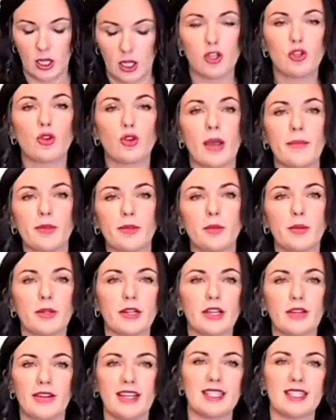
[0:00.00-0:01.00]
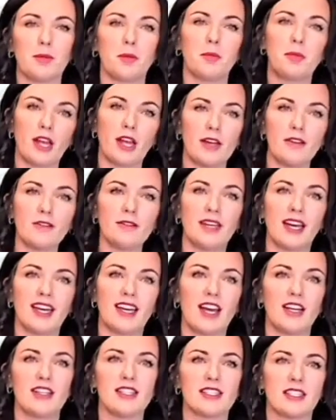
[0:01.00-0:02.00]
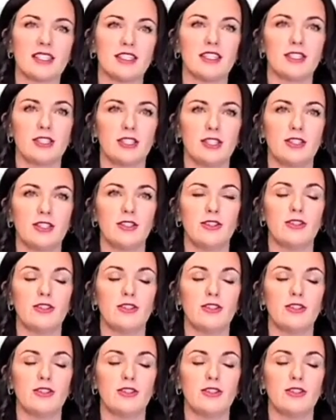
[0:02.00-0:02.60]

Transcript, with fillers: Drop the word recipe below and I'll send it to you.